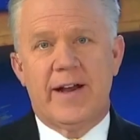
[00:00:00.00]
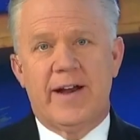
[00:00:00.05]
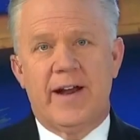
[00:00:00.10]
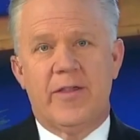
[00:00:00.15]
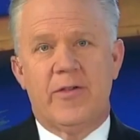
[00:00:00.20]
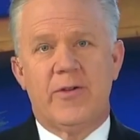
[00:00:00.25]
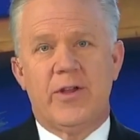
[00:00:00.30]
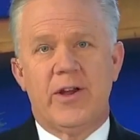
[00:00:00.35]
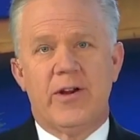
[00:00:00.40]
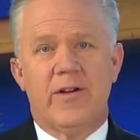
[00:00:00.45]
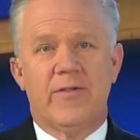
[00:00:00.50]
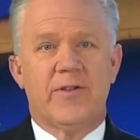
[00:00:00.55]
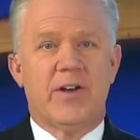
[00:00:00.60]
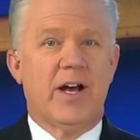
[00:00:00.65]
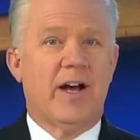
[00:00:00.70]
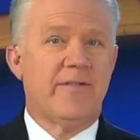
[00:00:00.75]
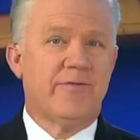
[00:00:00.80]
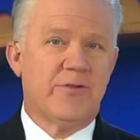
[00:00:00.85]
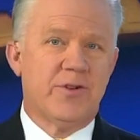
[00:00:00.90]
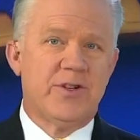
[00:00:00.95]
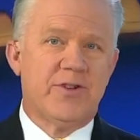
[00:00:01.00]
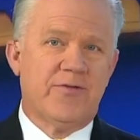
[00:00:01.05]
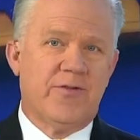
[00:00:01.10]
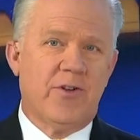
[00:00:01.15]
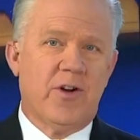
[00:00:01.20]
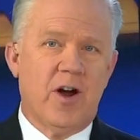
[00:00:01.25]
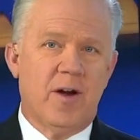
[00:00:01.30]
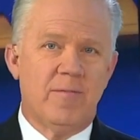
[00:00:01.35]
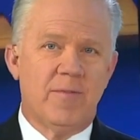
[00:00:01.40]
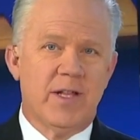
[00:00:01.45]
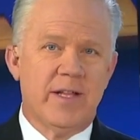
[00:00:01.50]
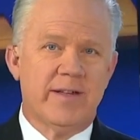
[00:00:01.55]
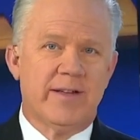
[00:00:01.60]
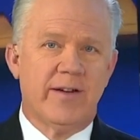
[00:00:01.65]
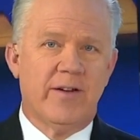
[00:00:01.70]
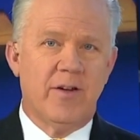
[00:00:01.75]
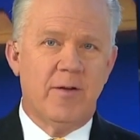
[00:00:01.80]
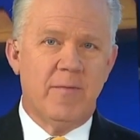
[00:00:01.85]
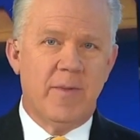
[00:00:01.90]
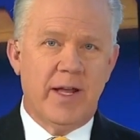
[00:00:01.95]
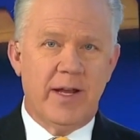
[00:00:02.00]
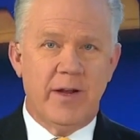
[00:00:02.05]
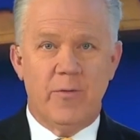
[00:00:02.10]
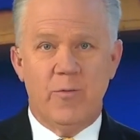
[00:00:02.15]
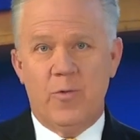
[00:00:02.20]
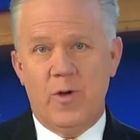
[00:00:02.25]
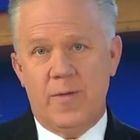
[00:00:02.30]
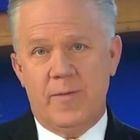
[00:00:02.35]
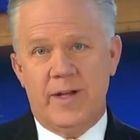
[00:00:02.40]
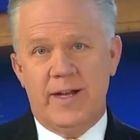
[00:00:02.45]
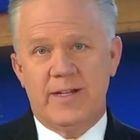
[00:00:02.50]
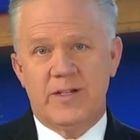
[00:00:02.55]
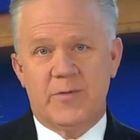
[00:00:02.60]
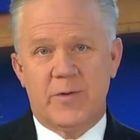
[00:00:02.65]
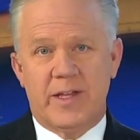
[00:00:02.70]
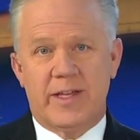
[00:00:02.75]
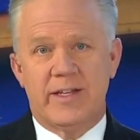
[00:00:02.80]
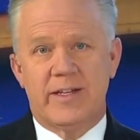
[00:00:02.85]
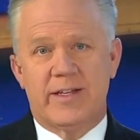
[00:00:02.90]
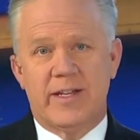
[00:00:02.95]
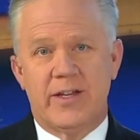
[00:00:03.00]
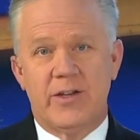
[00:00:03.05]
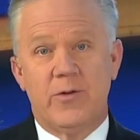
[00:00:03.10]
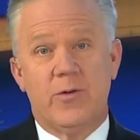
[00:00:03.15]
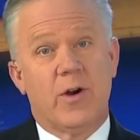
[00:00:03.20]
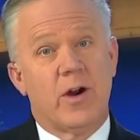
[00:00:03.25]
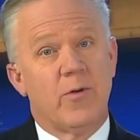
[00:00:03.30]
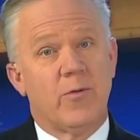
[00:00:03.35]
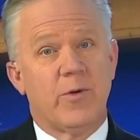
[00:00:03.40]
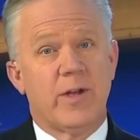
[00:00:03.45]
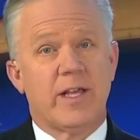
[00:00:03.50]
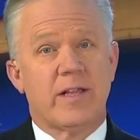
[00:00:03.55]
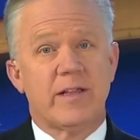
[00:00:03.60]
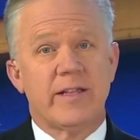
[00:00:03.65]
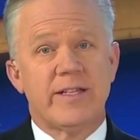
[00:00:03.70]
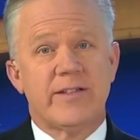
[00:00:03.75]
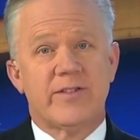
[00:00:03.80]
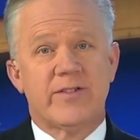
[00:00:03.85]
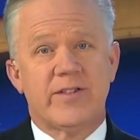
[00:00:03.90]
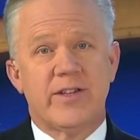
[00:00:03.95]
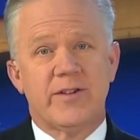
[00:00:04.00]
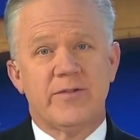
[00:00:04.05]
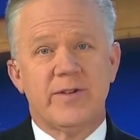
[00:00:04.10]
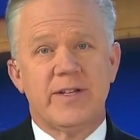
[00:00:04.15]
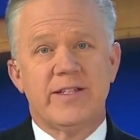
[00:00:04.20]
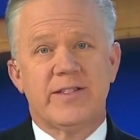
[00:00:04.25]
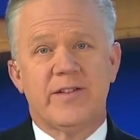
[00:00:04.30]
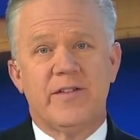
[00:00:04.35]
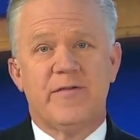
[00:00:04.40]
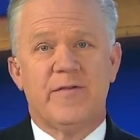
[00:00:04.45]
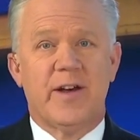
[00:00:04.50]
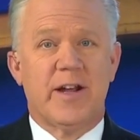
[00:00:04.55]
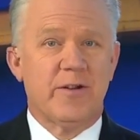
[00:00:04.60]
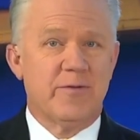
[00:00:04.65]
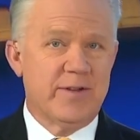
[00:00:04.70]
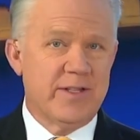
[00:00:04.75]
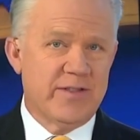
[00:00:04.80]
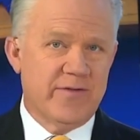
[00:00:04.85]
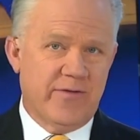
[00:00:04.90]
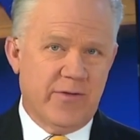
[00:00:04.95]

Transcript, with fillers: In another year of coverage for our military men and women as we continue our weekly series of Veterans